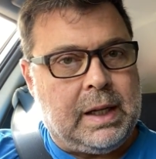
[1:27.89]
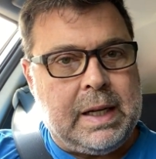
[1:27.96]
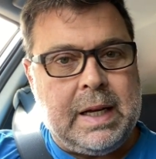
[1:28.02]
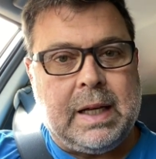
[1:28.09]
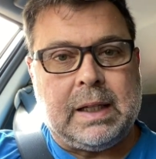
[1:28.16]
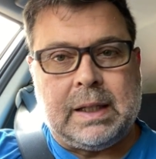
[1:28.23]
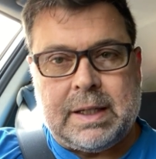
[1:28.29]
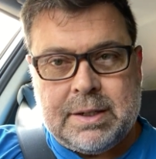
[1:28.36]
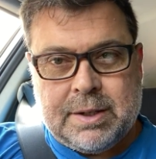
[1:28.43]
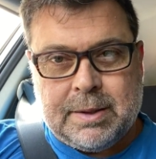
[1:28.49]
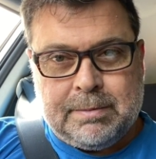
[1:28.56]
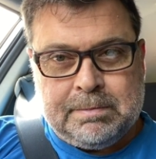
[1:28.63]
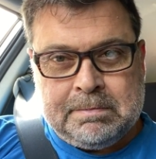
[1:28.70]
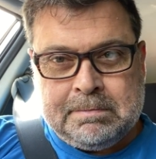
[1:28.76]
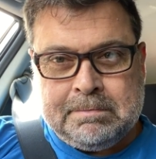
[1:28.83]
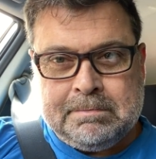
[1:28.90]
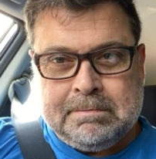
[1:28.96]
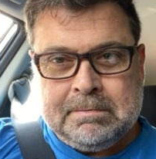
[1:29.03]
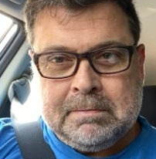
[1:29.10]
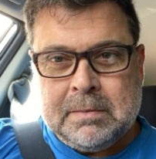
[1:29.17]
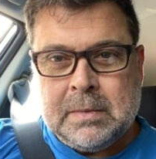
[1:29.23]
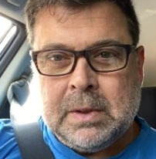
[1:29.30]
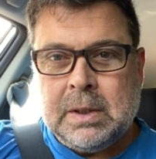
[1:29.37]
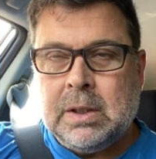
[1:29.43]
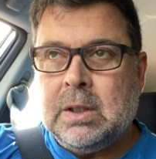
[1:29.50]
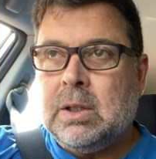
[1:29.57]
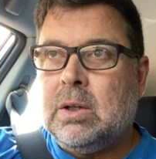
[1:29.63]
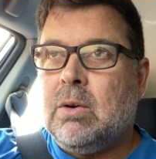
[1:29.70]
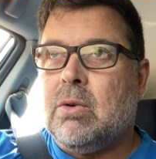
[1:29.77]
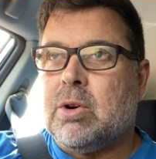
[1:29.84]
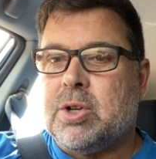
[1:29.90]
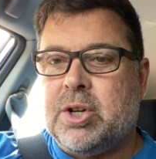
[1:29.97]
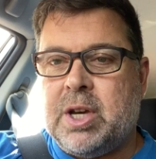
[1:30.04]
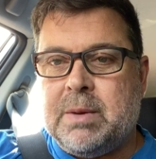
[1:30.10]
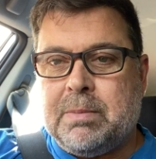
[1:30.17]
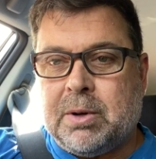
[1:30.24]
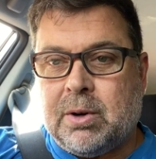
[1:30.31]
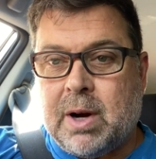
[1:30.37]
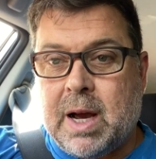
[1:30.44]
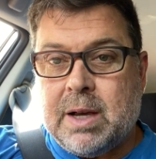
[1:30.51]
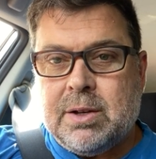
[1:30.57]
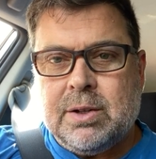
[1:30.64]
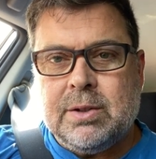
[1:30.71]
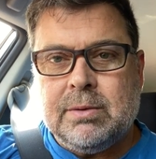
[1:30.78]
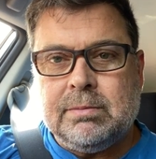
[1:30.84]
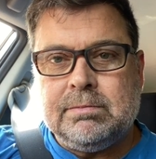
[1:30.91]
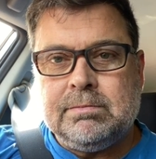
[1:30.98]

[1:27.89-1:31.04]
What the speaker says: legalism or cheap grace.